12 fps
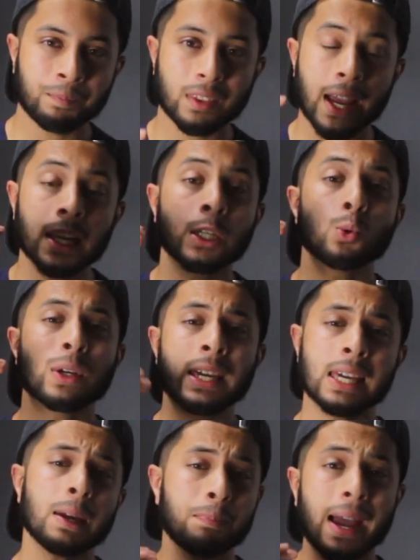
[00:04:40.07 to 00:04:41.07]
and you
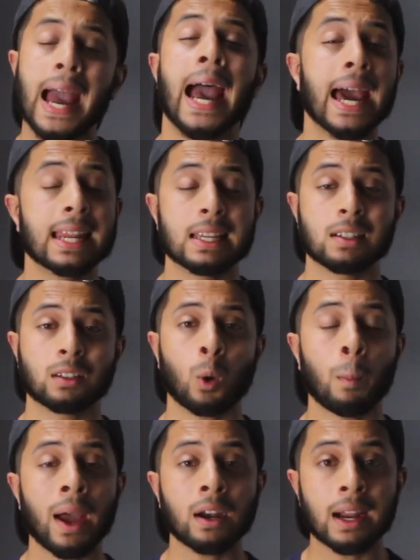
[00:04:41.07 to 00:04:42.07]
keep at it, no
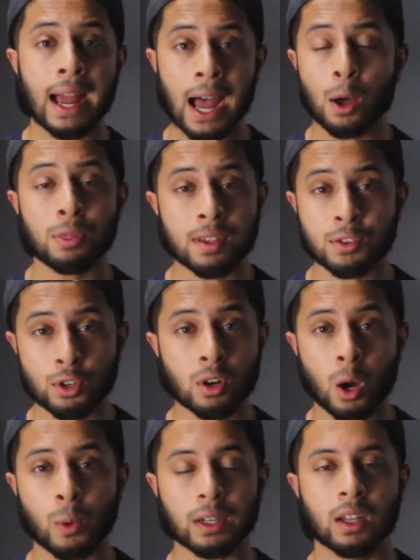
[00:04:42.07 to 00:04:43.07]
matter how things are
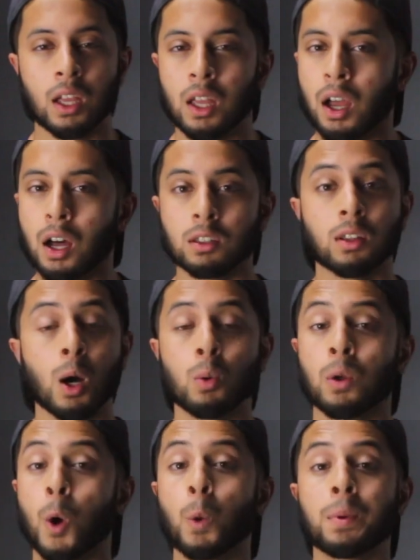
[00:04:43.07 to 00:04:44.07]
going, Allah
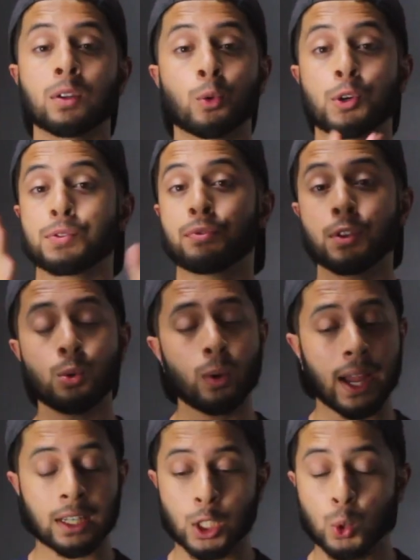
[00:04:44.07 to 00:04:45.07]
will open doors for you
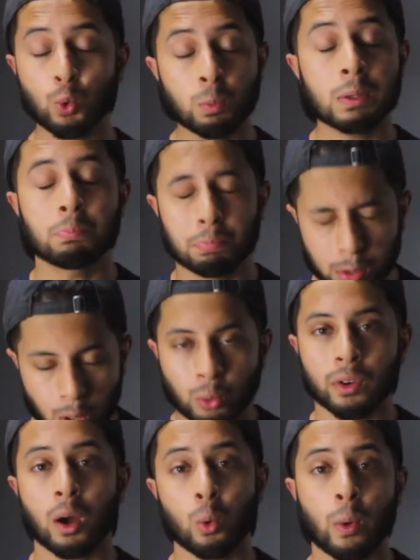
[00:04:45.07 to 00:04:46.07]
and you will be
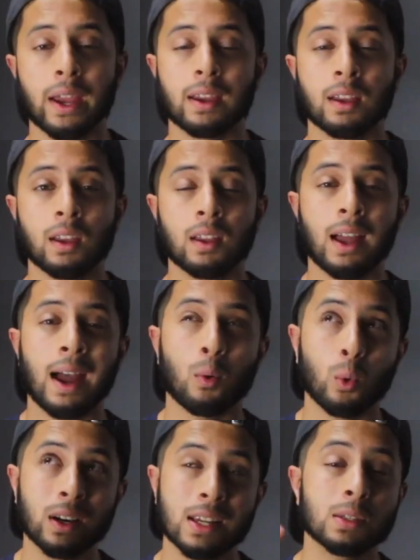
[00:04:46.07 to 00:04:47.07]
blown away at
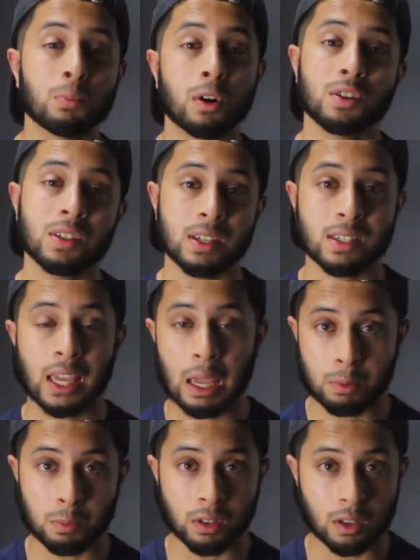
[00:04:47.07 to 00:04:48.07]
what His mercy is
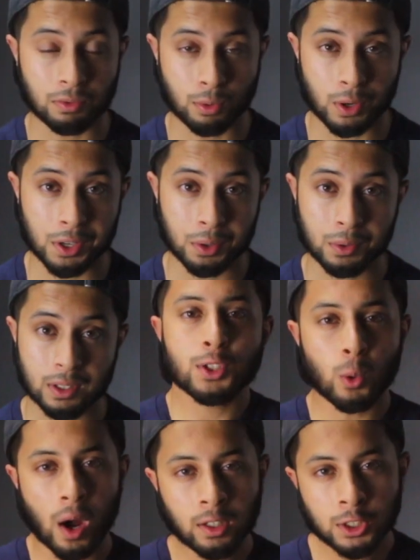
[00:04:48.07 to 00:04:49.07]
capable of for you.
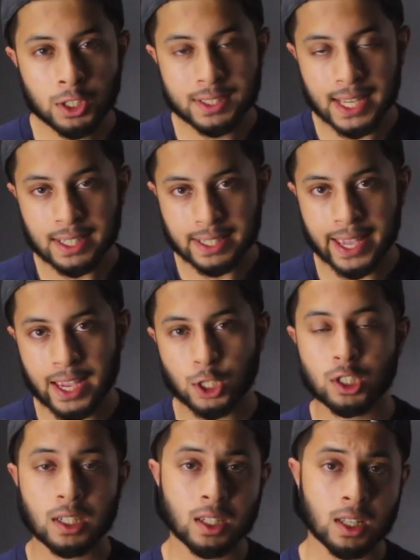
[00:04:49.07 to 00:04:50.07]
So under
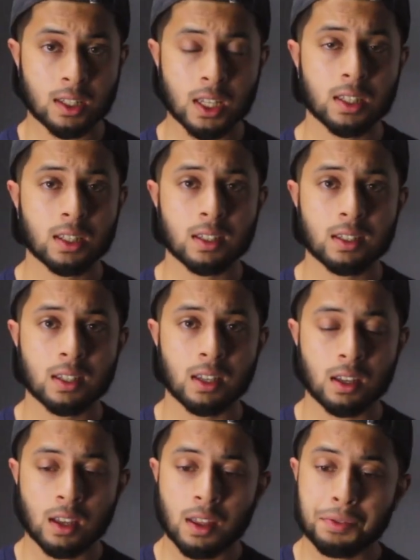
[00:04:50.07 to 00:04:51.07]
dedication and
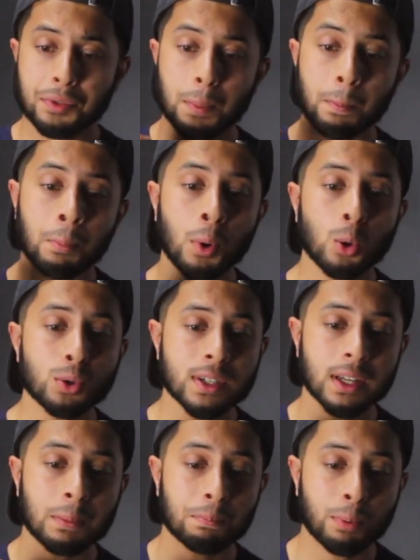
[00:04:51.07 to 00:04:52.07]
consistency, the
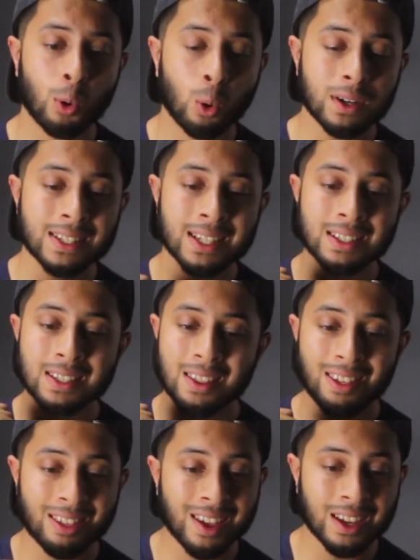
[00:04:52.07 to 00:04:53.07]
most important
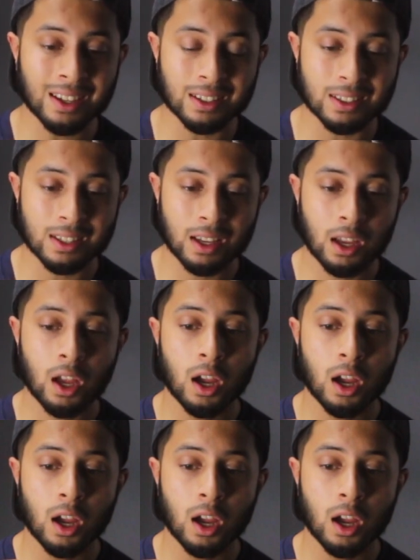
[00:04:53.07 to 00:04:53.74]
things